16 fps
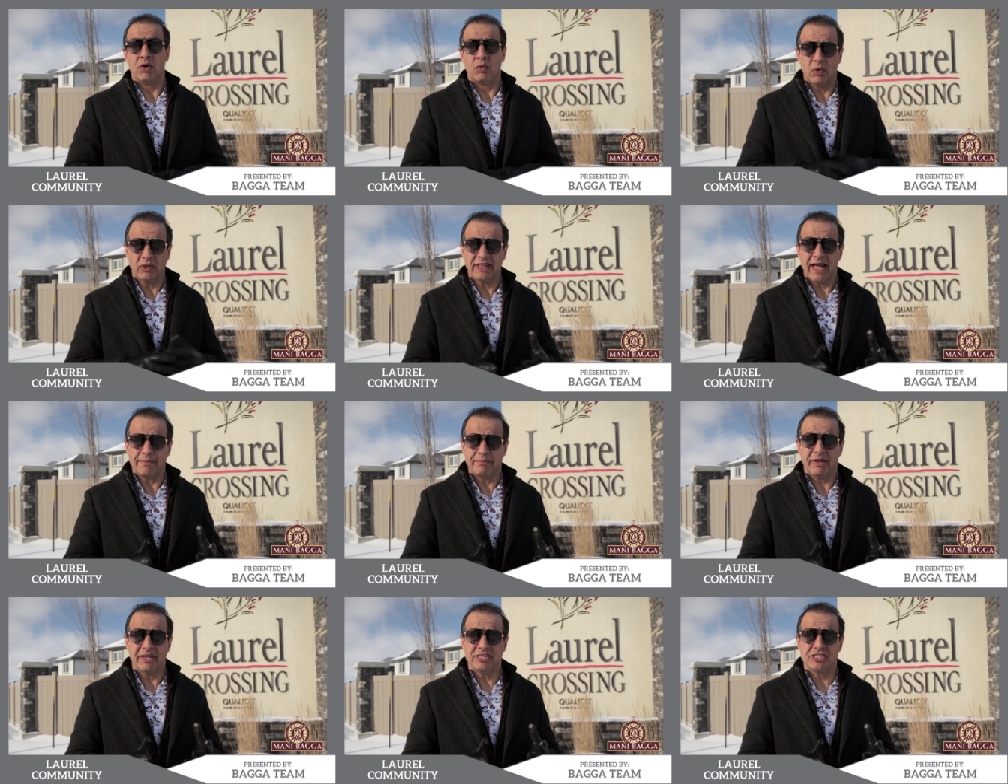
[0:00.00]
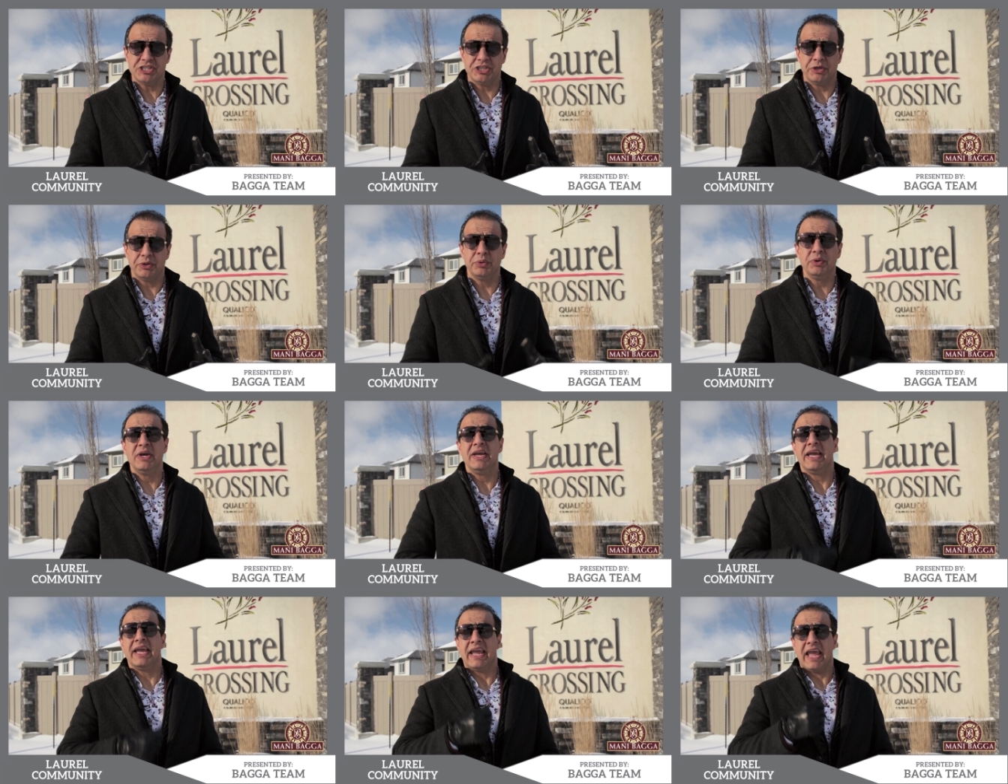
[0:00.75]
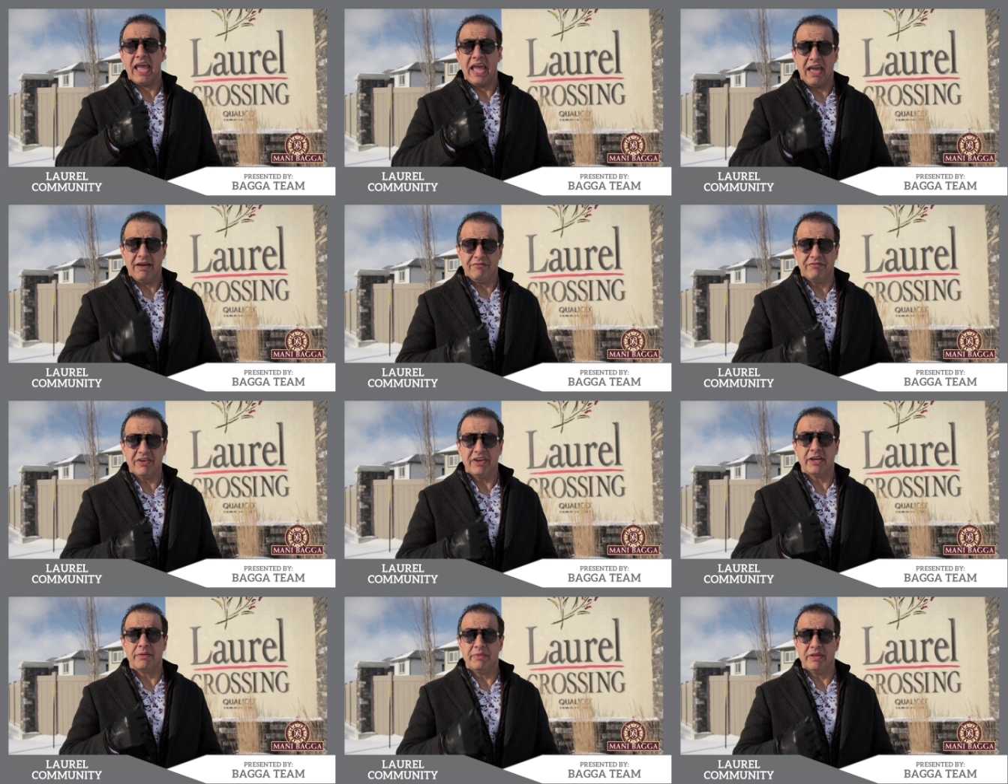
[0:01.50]
What that means to you,
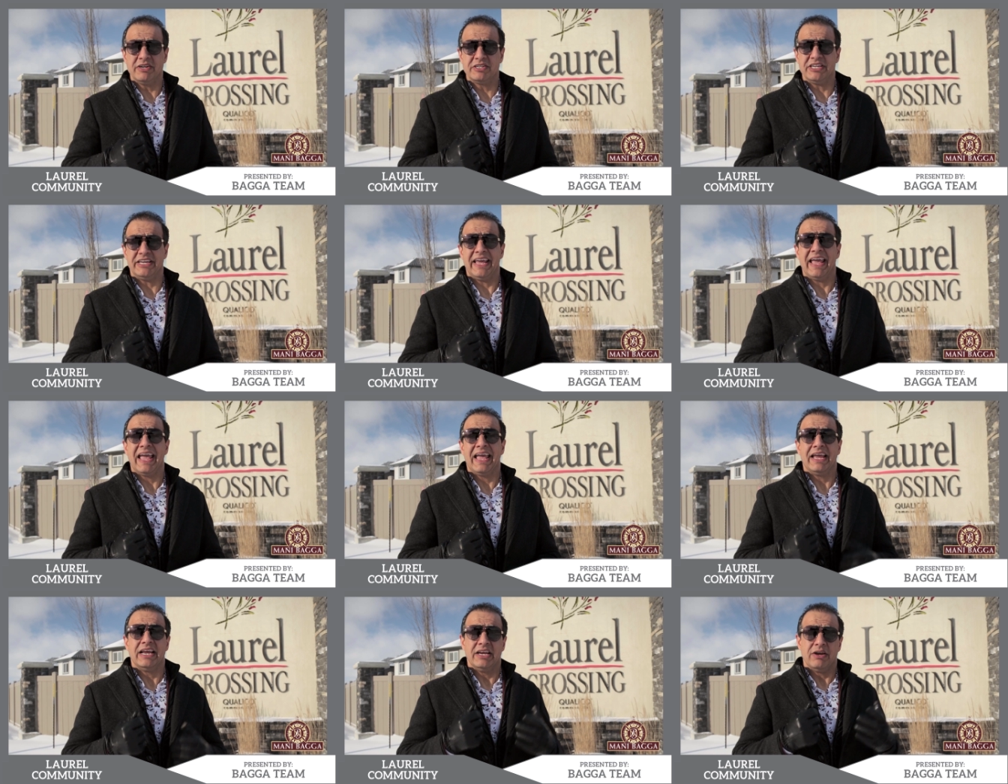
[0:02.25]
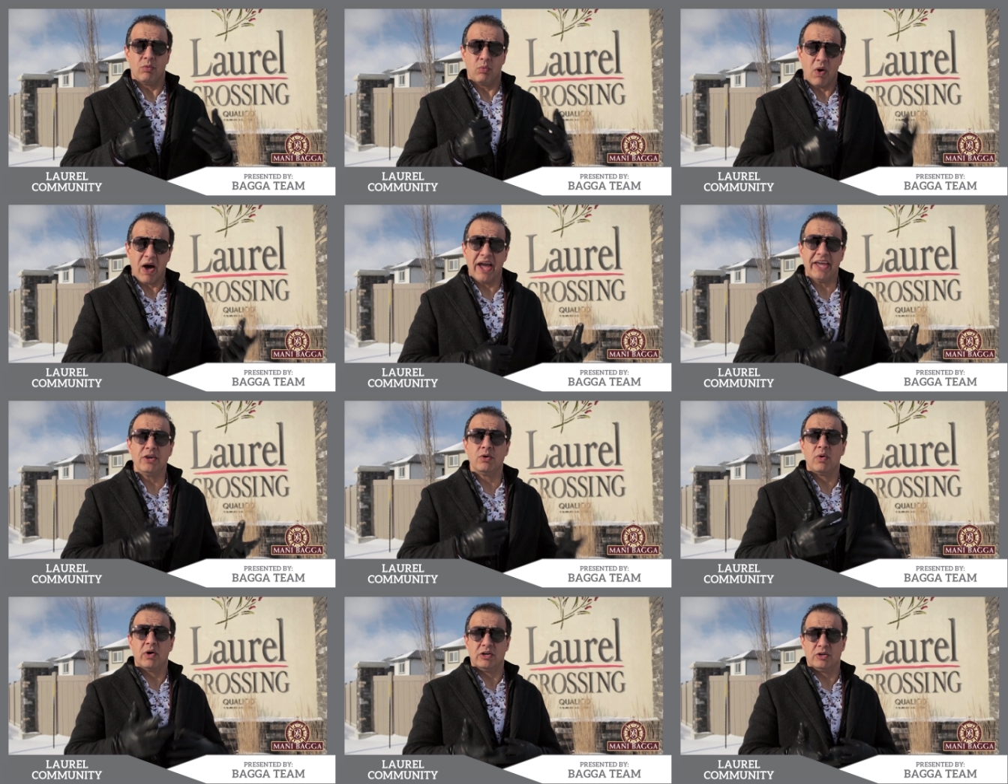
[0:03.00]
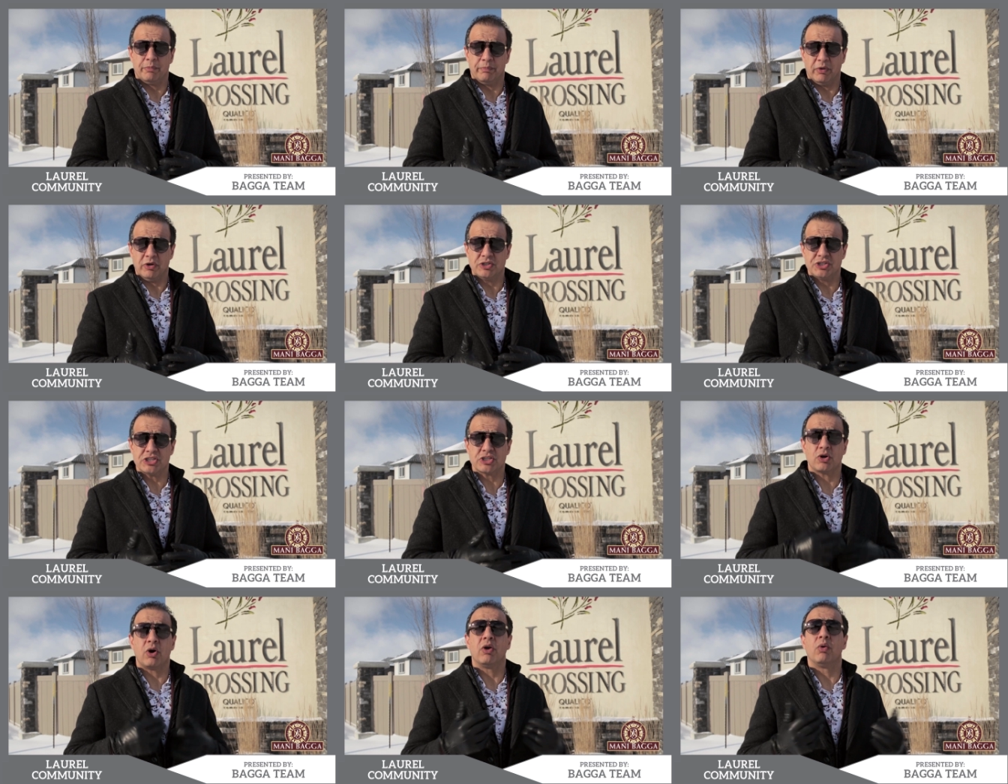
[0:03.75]
every community, why you wanted to
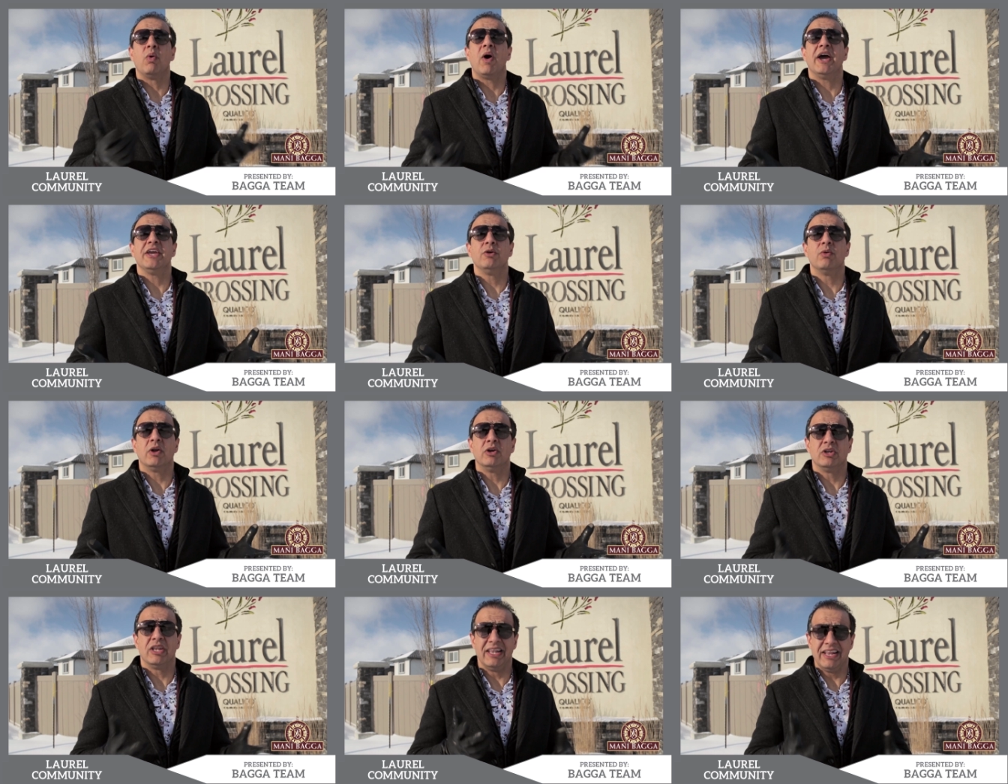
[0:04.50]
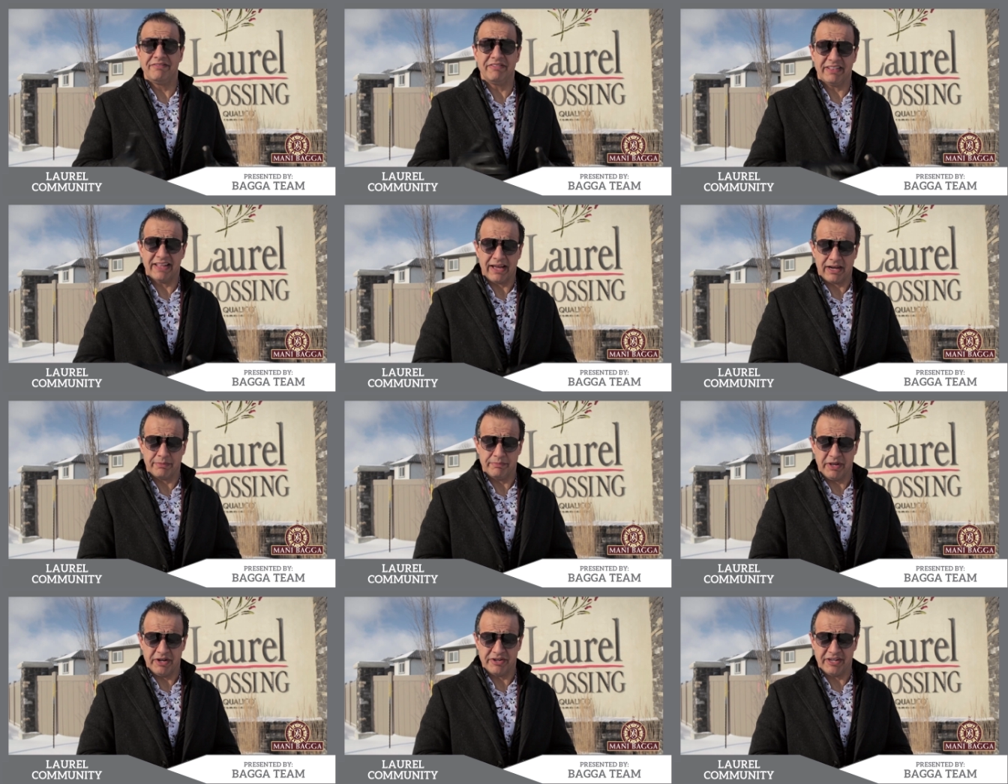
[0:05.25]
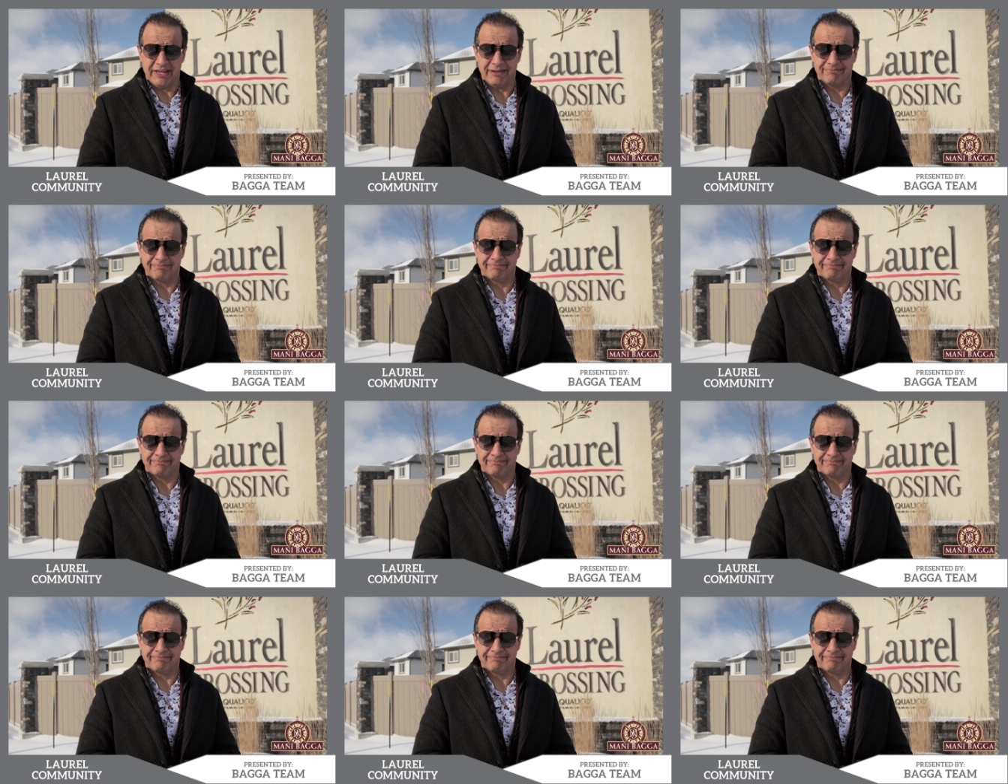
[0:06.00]
purchase or why you wanted to live in that community.